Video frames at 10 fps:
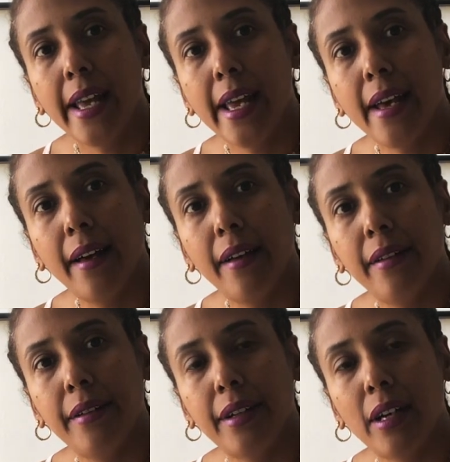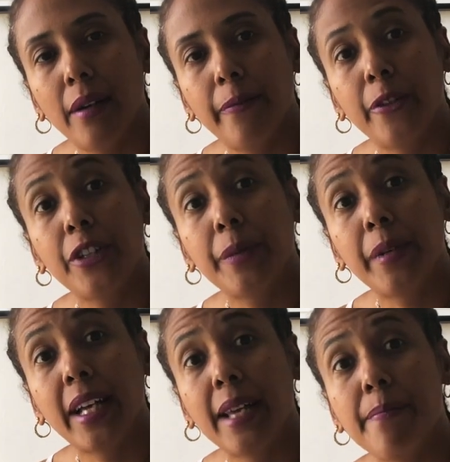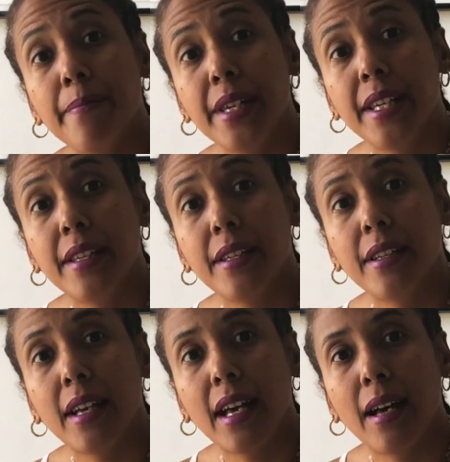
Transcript: And um, for Gemini men,